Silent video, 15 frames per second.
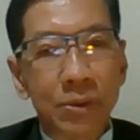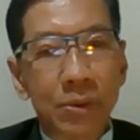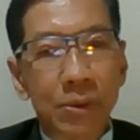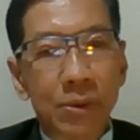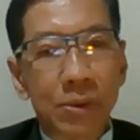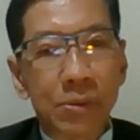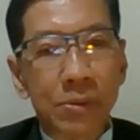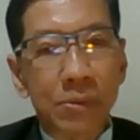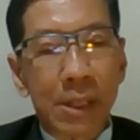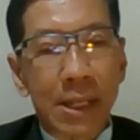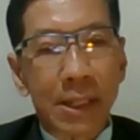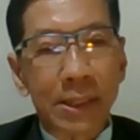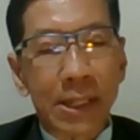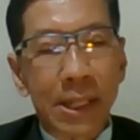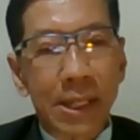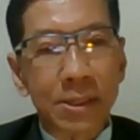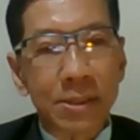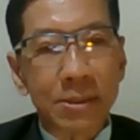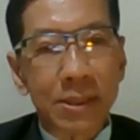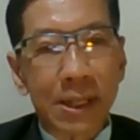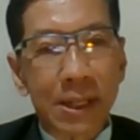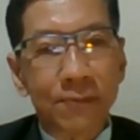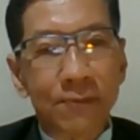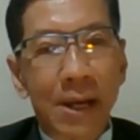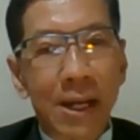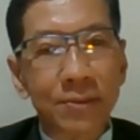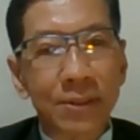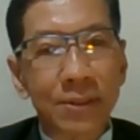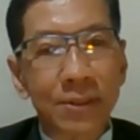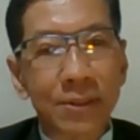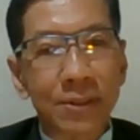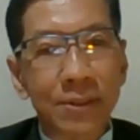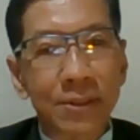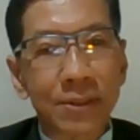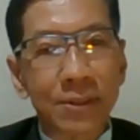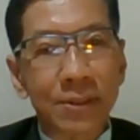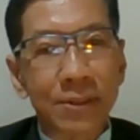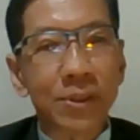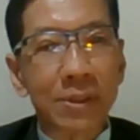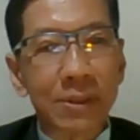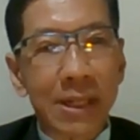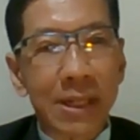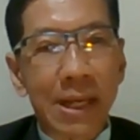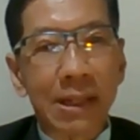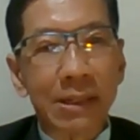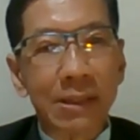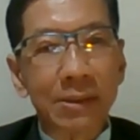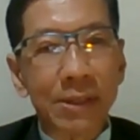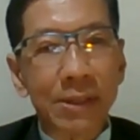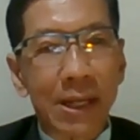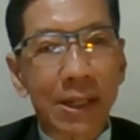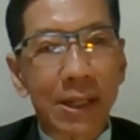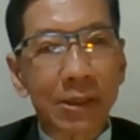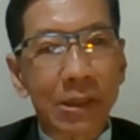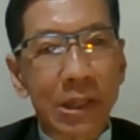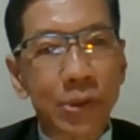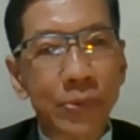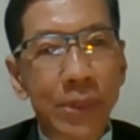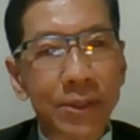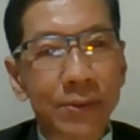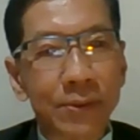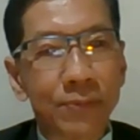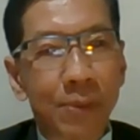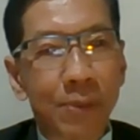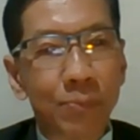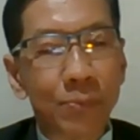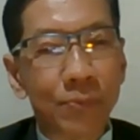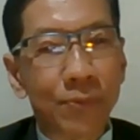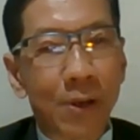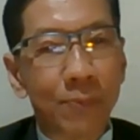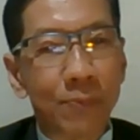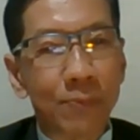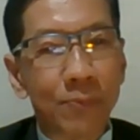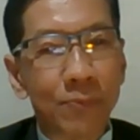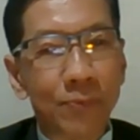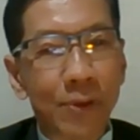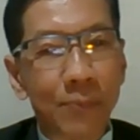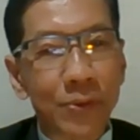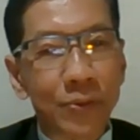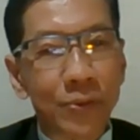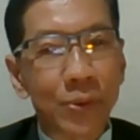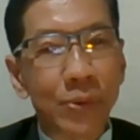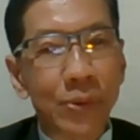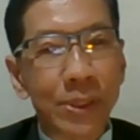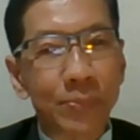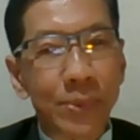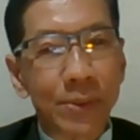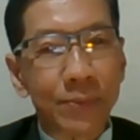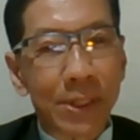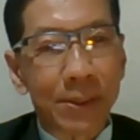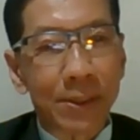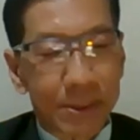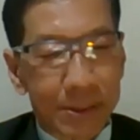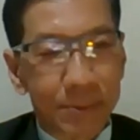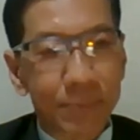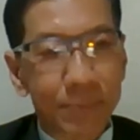can find some job after their graduation from the school in prison.